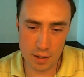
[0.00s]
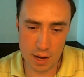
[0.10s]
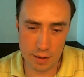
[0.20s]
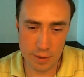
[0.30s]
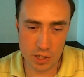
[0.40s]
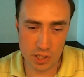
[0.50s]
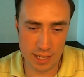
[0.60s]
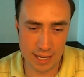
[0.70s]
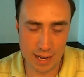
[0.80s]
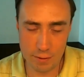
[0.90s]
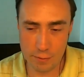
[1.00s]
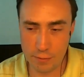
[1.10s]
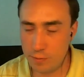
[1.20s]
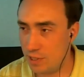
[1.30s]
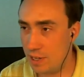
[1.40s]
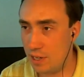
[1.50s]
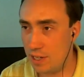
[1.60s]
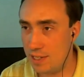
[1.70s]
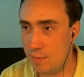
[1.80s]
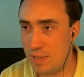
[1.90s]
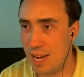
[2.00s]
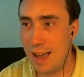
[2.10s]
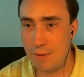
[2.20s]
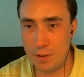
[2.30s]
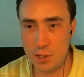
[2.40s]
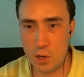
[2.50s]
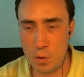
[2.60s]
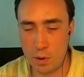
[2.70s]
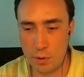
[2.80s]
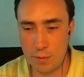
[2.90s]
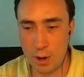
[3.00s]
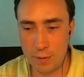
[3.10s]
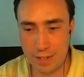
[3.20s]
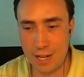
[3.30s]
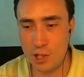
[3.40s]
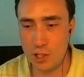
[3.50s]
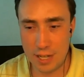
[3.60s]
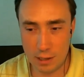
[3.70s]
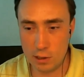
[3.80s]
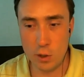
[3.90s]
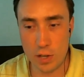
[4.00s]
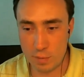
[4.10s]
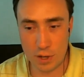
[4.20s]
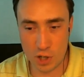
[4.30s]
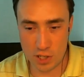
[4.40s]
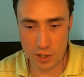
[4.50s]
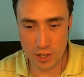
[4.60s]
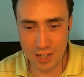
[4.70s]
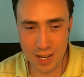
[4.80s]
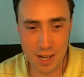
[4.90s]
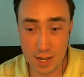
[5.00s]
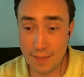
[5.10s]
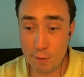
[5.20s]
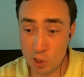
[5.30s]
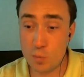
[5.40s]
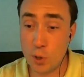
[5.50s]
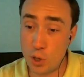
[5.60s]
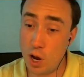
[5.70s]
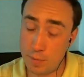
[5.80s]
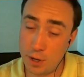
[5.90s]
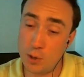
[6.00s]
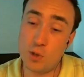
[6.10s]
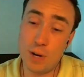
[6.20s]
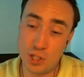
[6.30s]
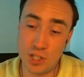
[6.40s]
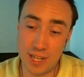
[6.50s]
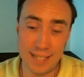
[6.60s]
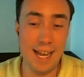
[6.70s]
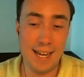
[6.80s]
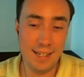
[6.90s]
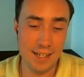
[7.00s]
I recently kind of did a, a deep dive into OAuth verification to kind of learn as much as I could, and that was spurred on by all the questions I got